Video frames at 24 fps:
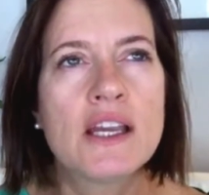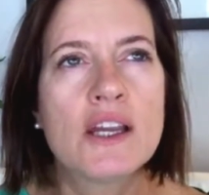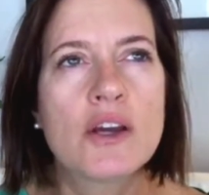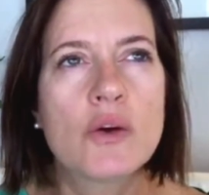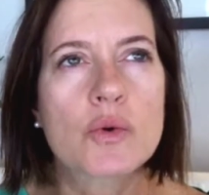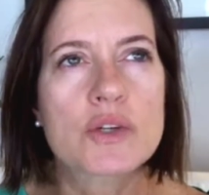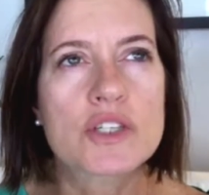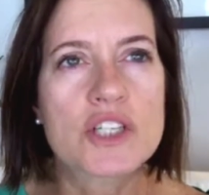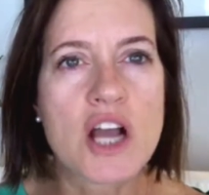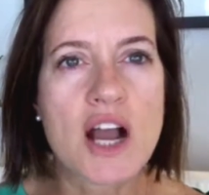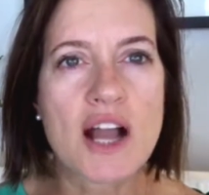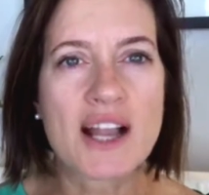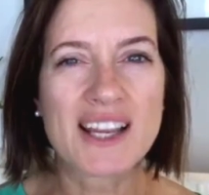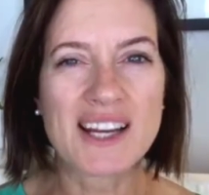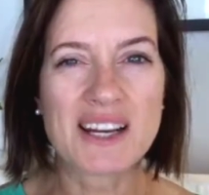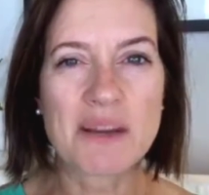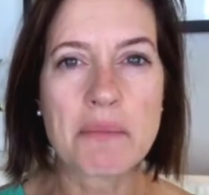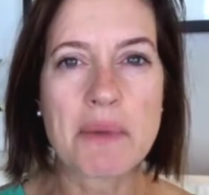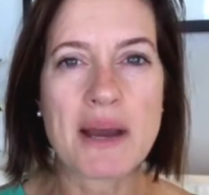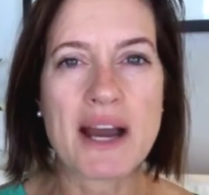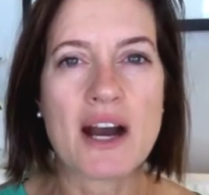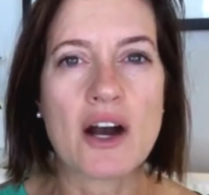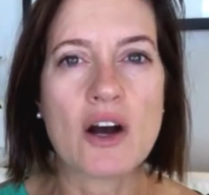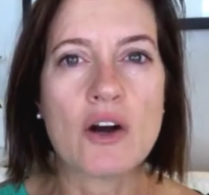we're talking
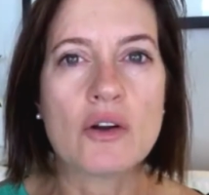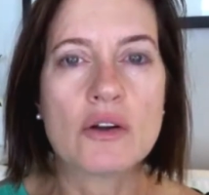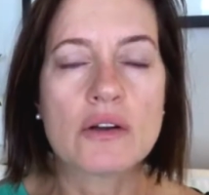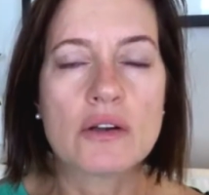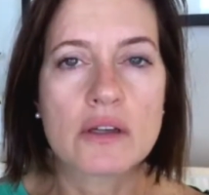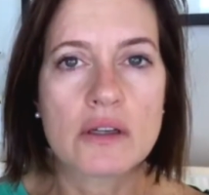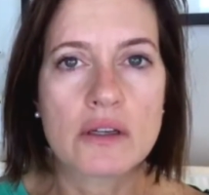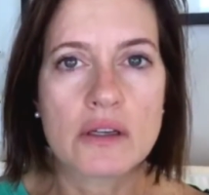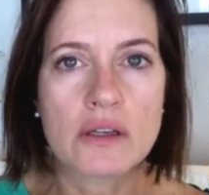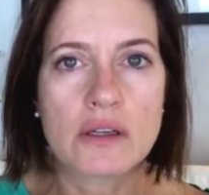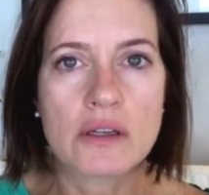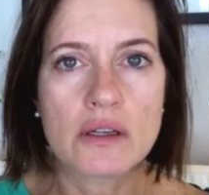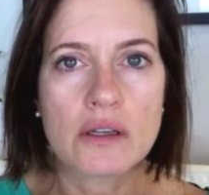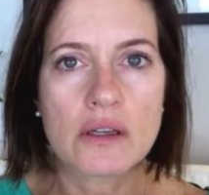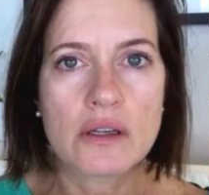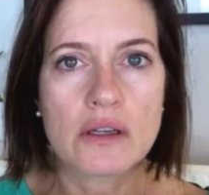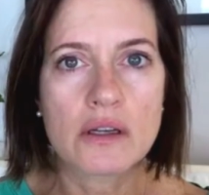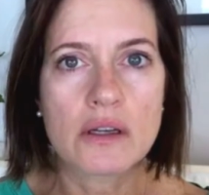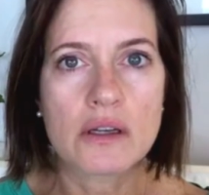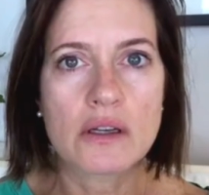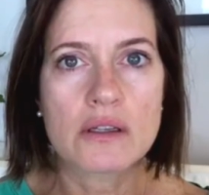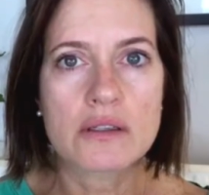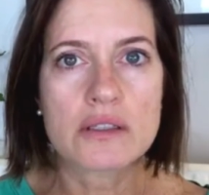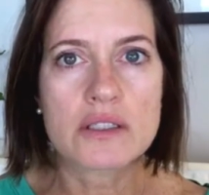about
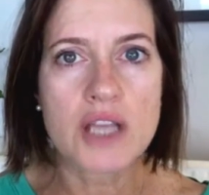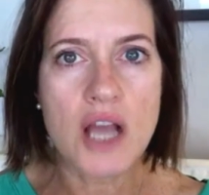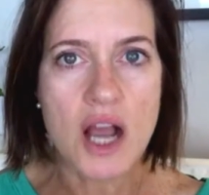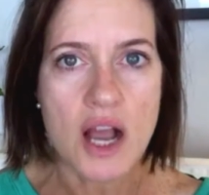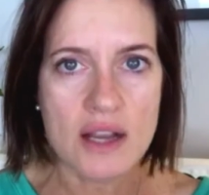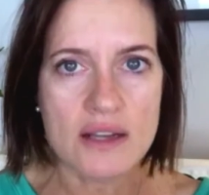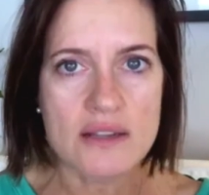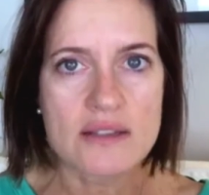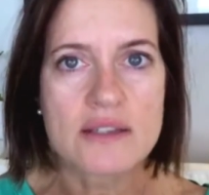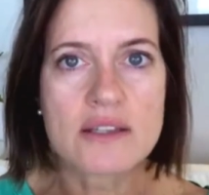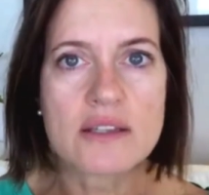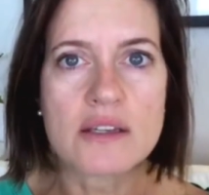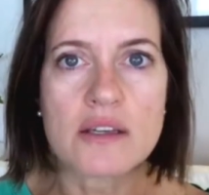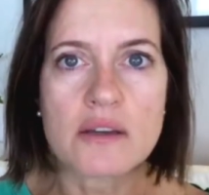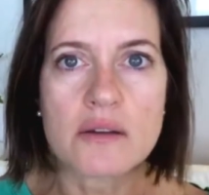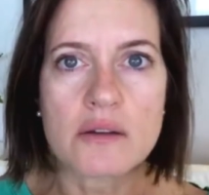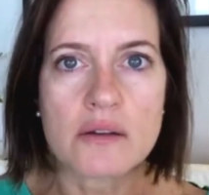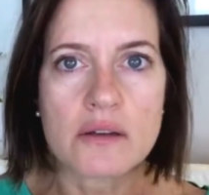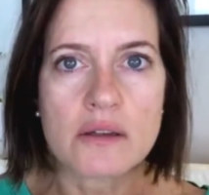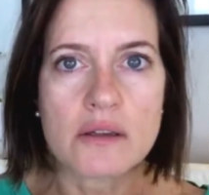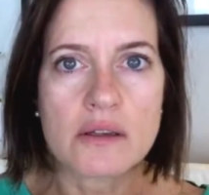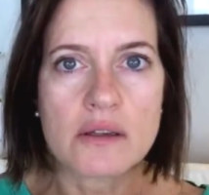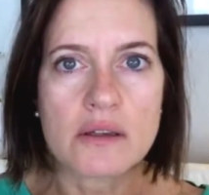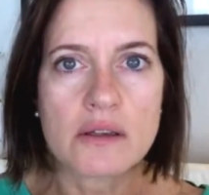toxic
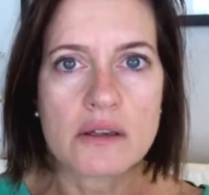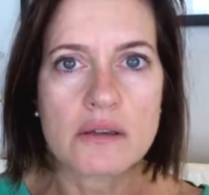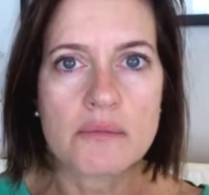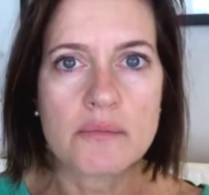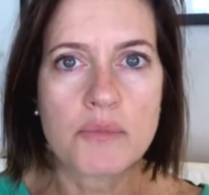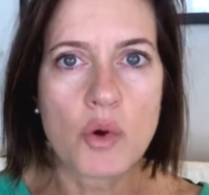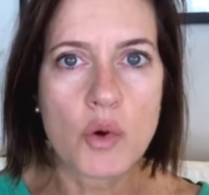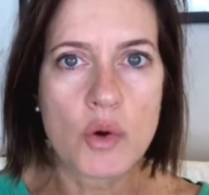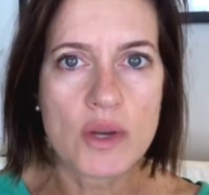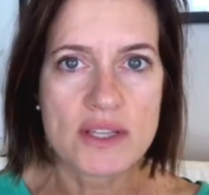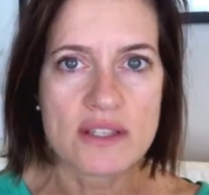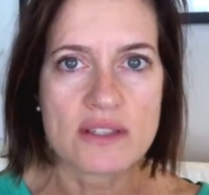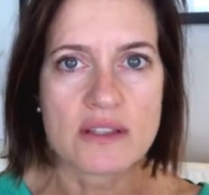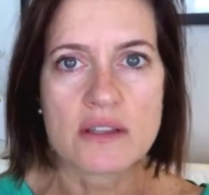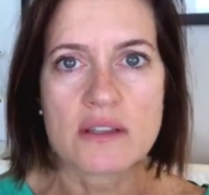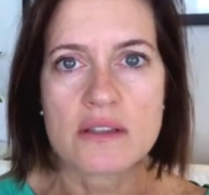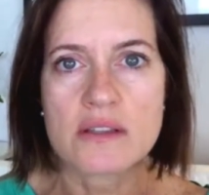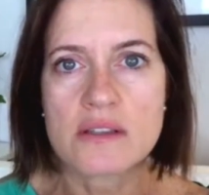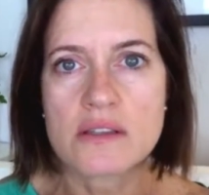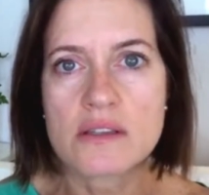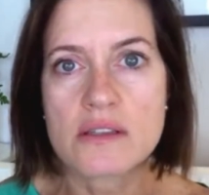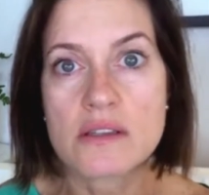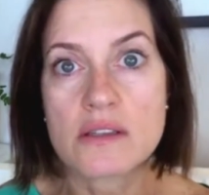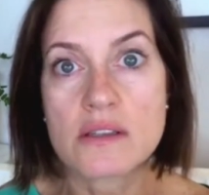
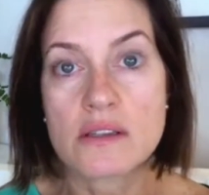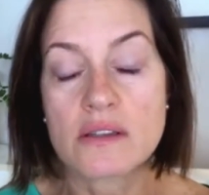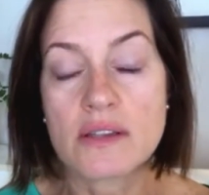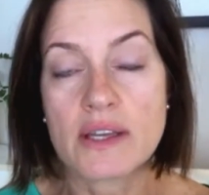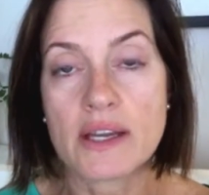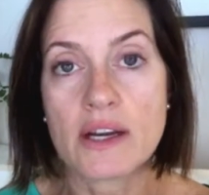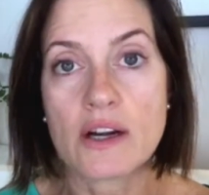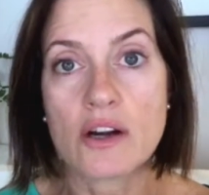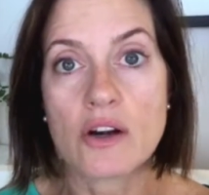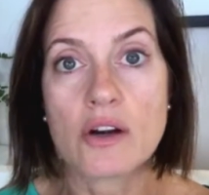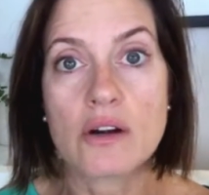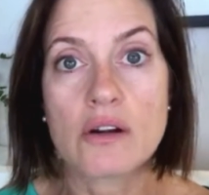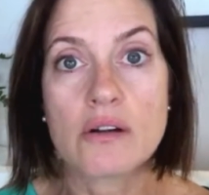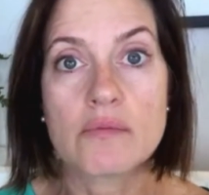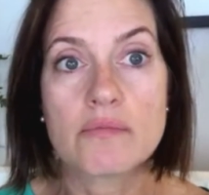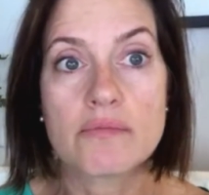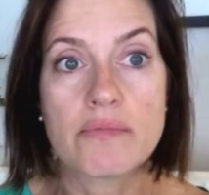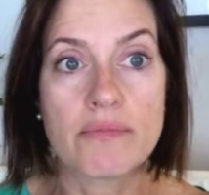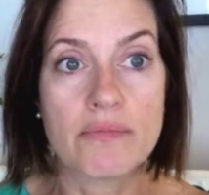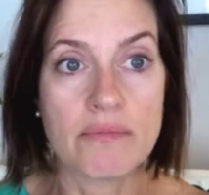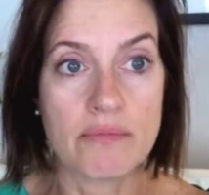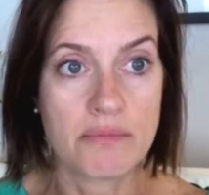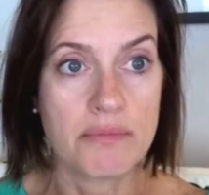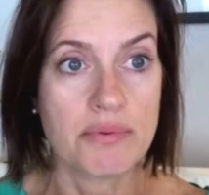poisons that are
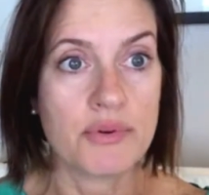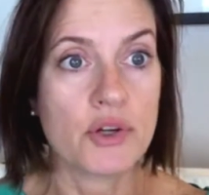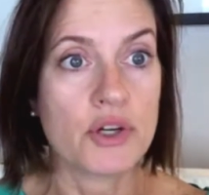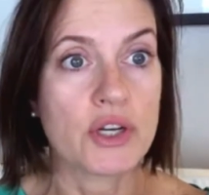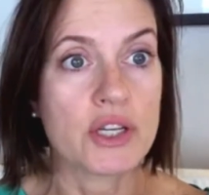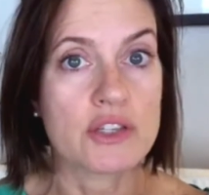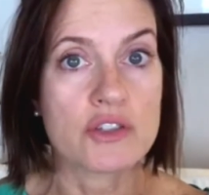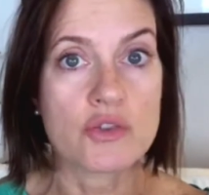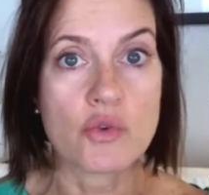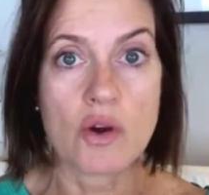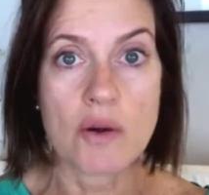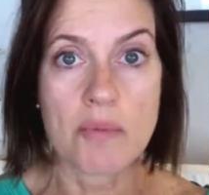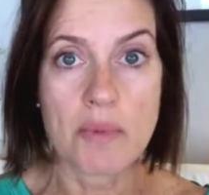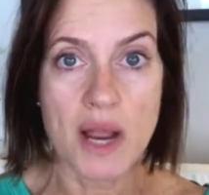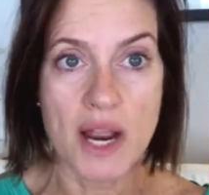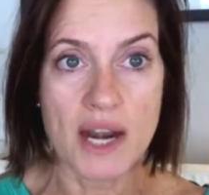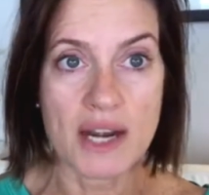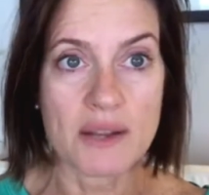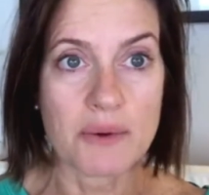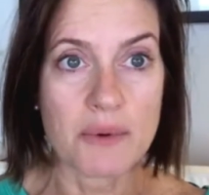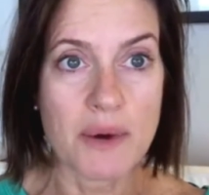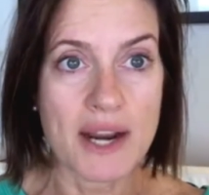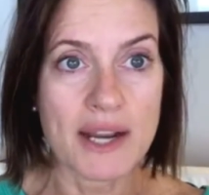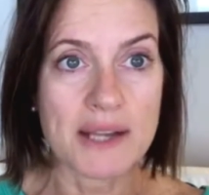put into our
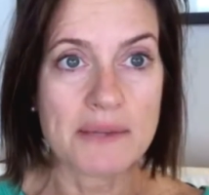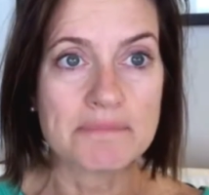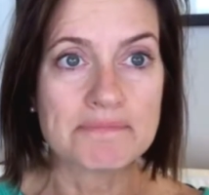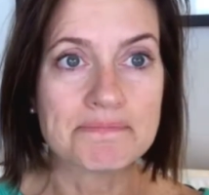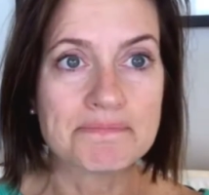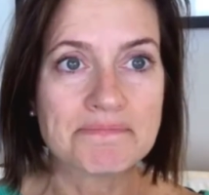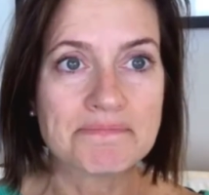body, right?